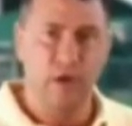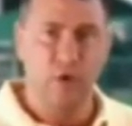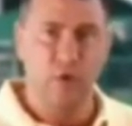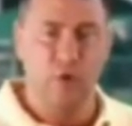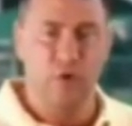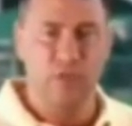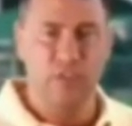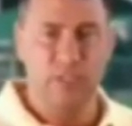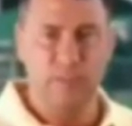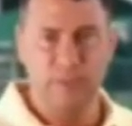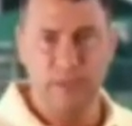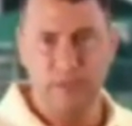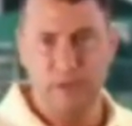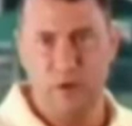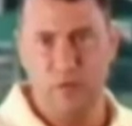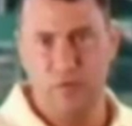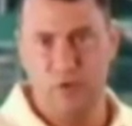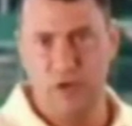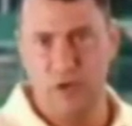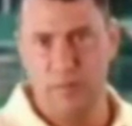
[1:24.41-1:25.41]
who are attempting
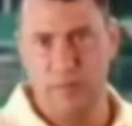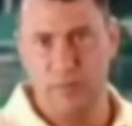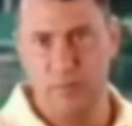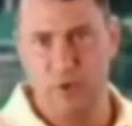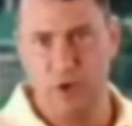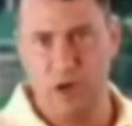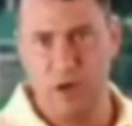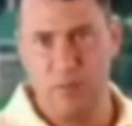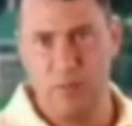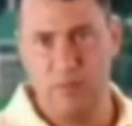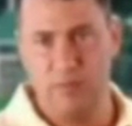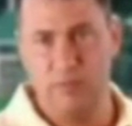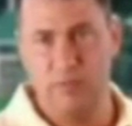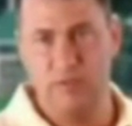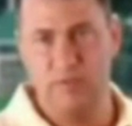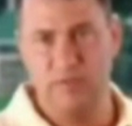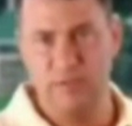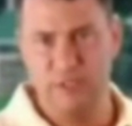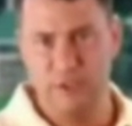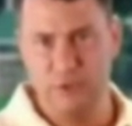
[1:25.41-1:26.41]
to overcome the problem
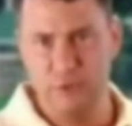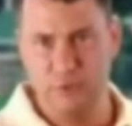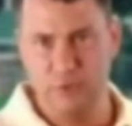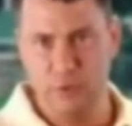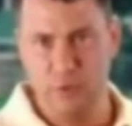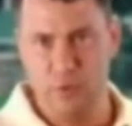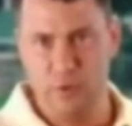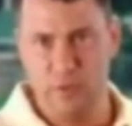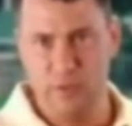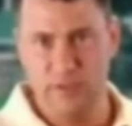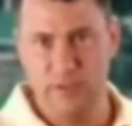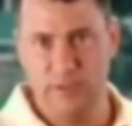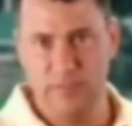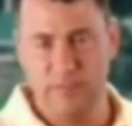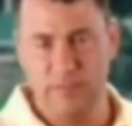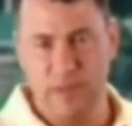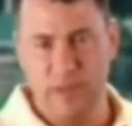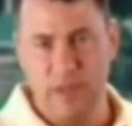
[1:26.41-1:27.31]
of visual noise.